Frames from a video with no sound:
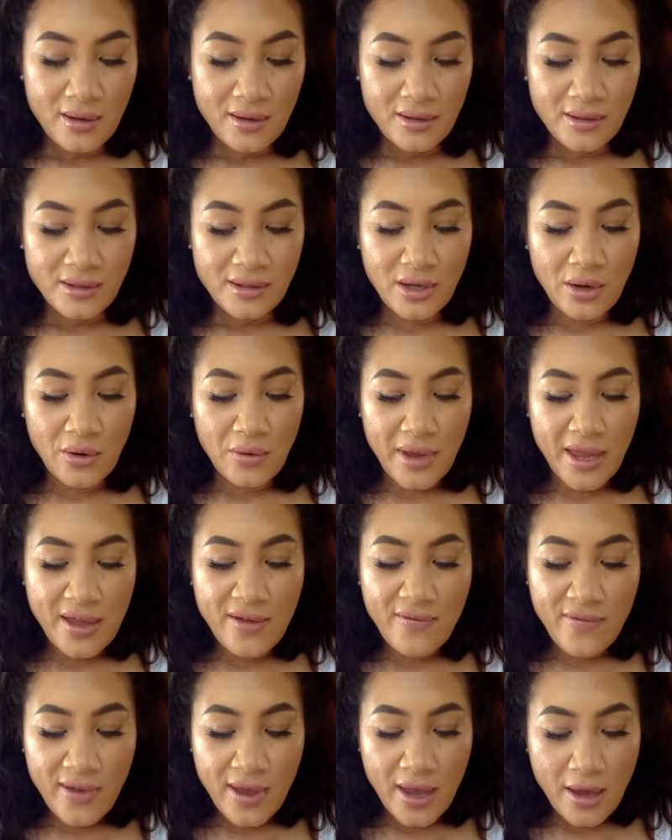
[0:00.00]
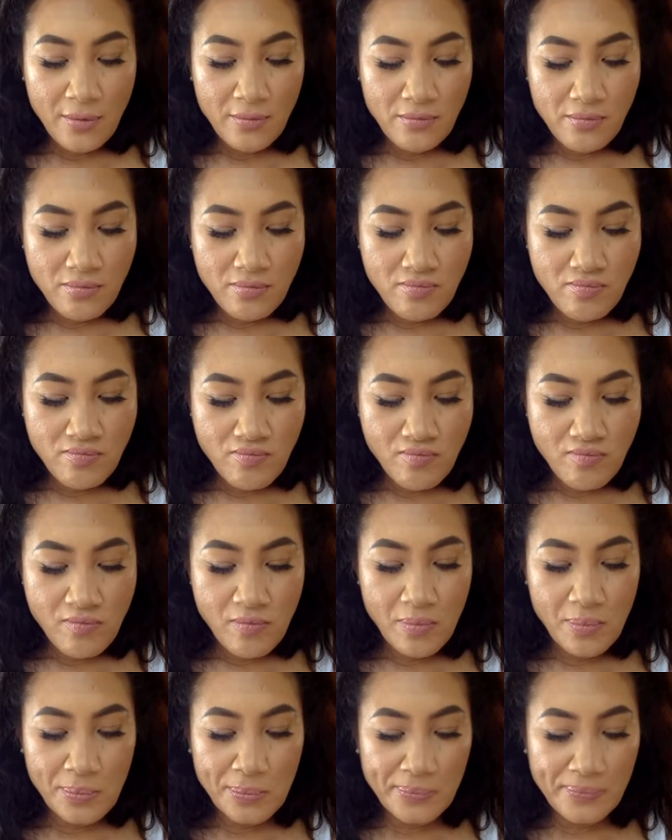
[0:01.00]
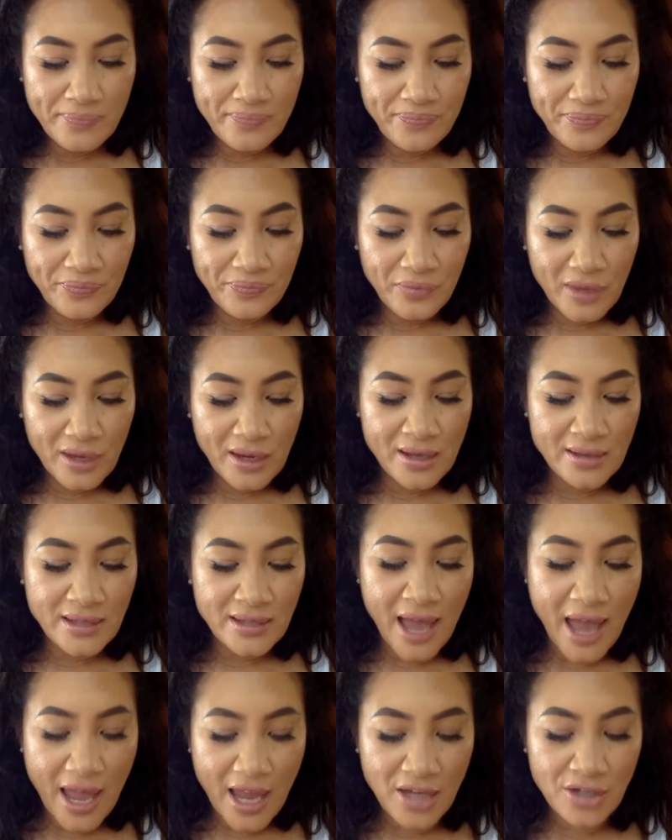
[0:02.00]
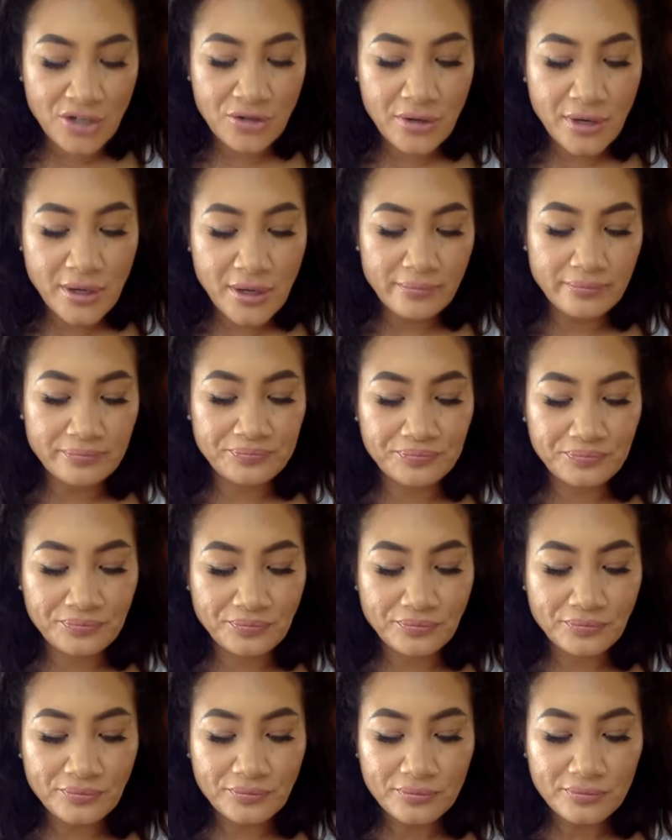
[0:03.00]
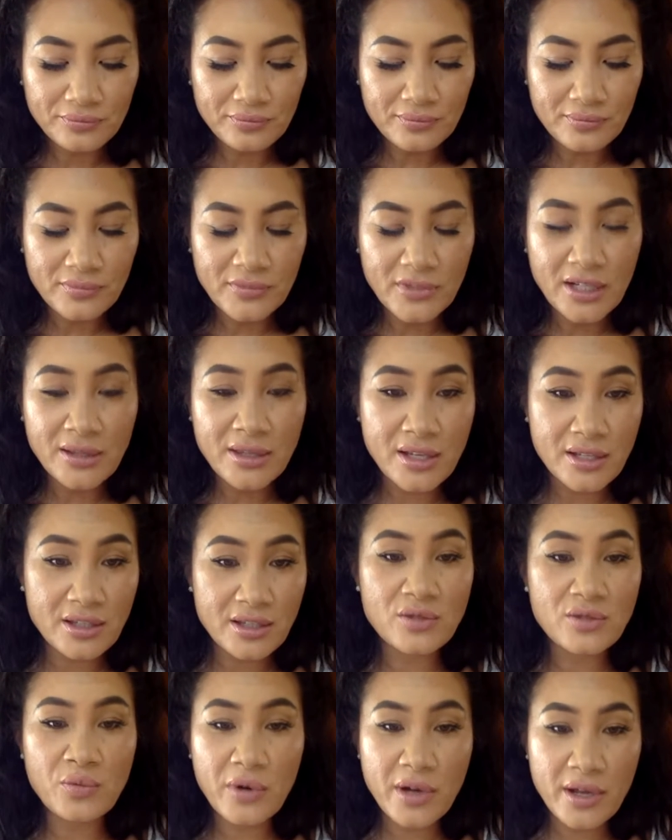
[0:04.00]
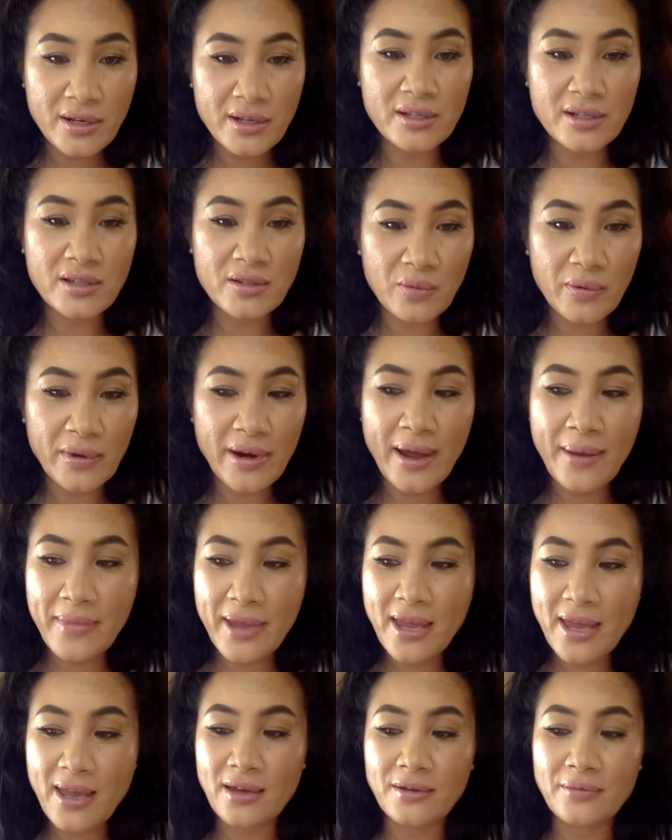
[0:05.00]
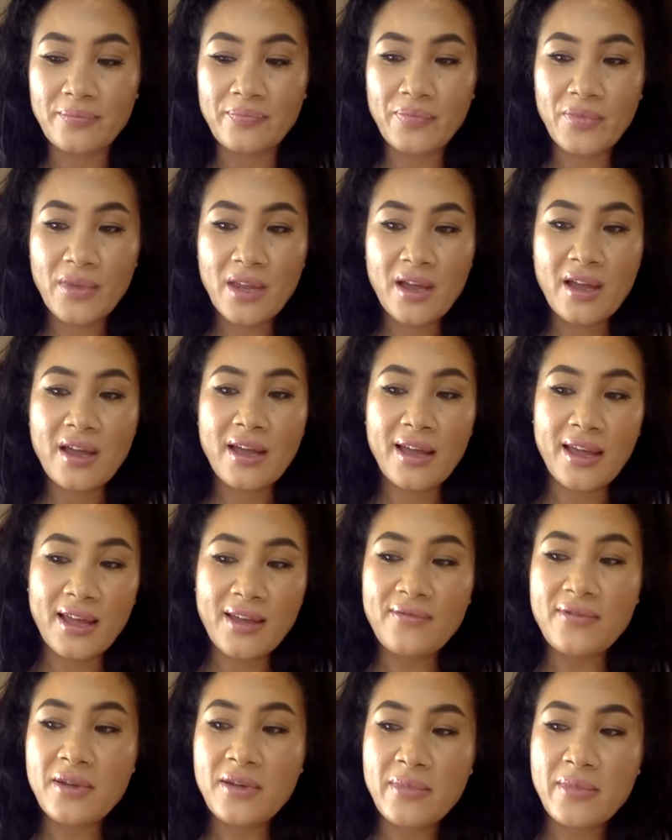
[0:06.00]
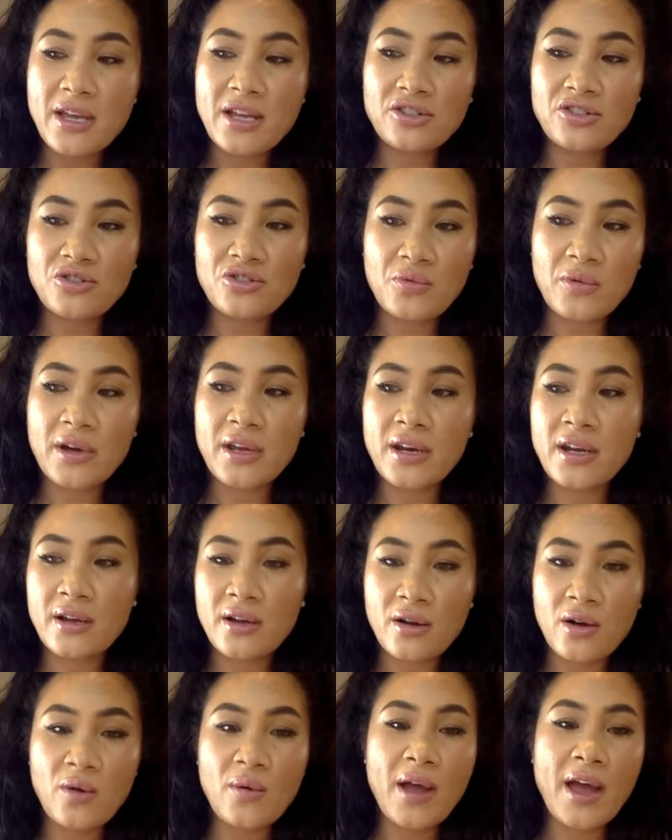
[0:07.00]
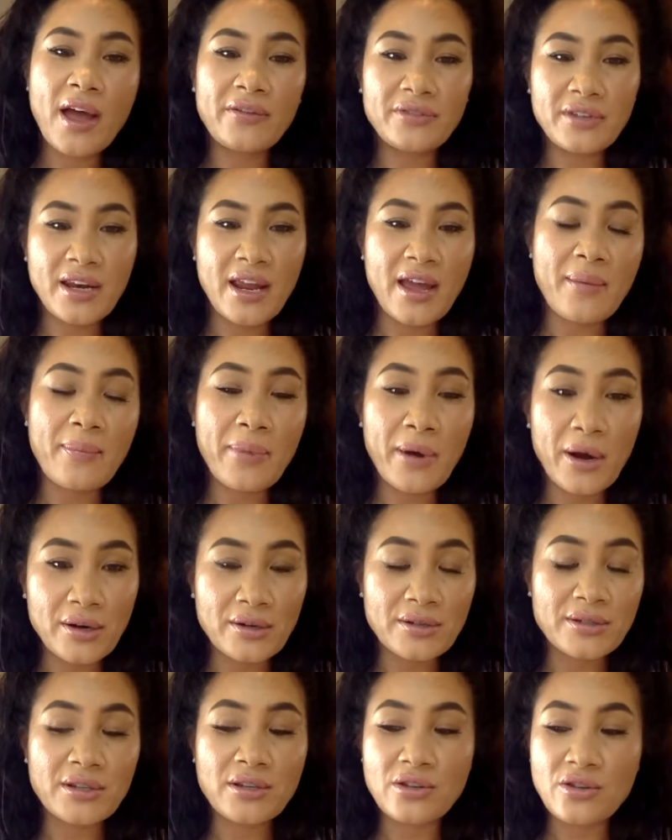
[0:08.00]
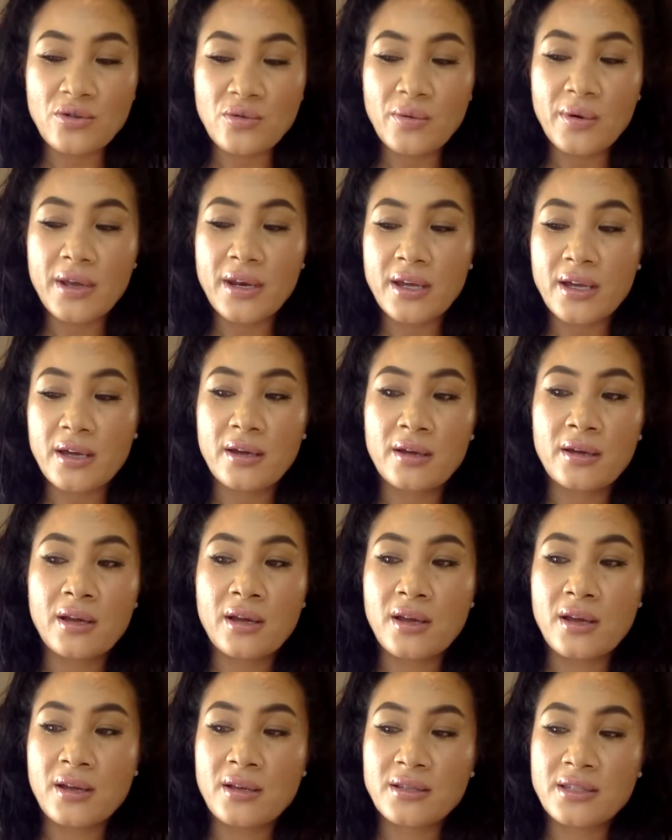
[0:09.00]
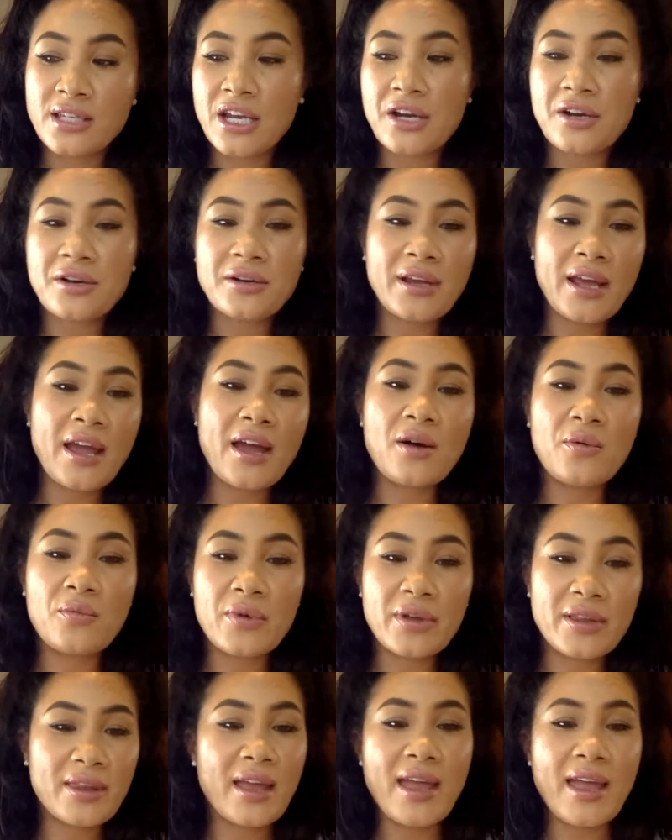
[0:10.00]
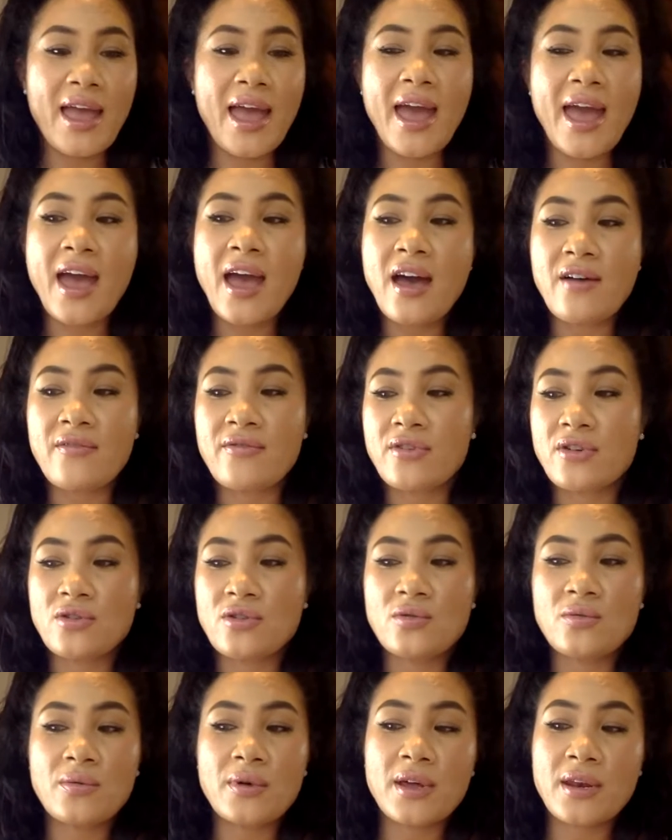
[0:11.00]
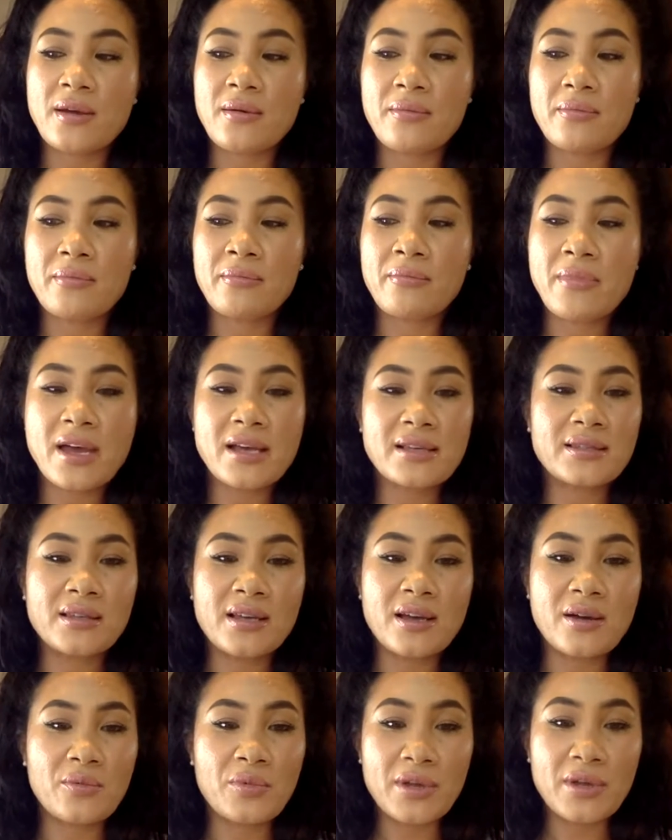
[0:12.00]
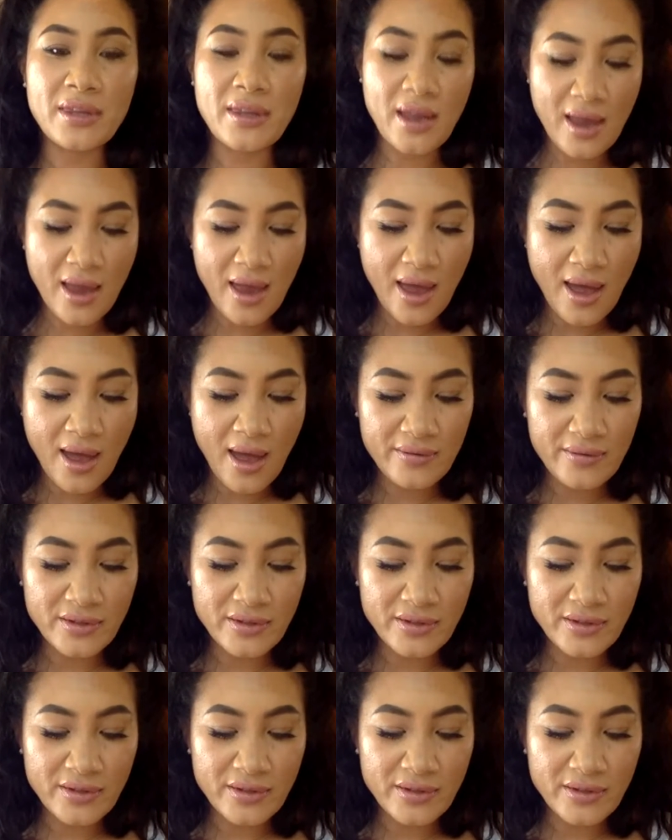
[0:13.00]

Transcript: So envy is hatred. This is what I mean. Envy means you want to go after that person. You want to tear down what they have, or you want to mess up what they have.